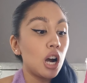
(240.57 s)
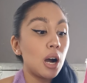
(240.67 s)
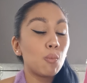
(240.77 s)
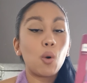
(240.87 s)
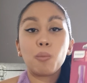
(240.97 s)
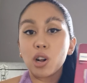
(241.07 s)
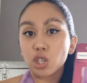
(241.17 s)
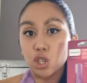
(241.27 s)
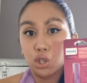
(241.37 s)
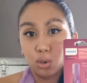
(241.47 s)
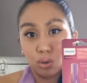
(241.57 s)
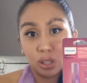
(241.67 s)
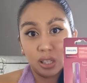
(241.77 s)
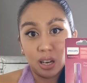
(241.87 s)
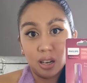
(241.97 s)
were much
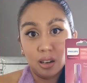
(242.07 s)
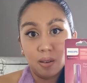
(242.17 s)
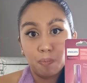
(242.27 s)
shorter